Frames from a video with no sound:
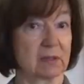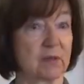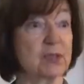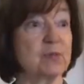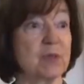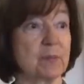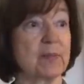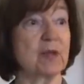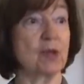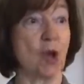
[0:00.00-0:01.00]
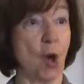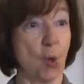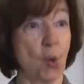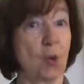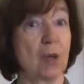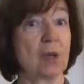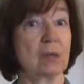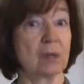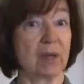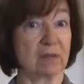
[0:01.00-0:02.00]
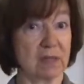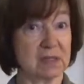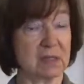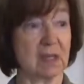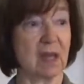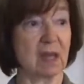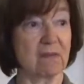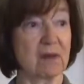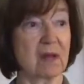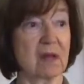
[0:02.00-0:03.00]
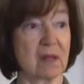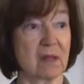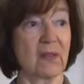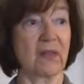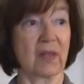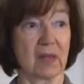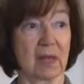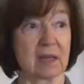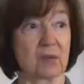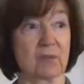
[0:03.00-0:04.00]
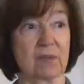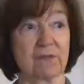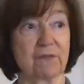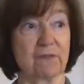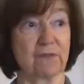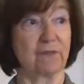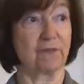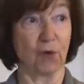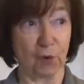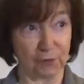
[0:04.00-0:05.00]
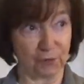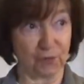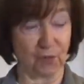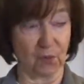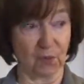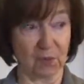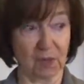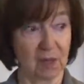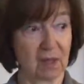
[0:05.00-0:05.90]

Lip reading: It was simply no to everything. Every little thing had to be fought for.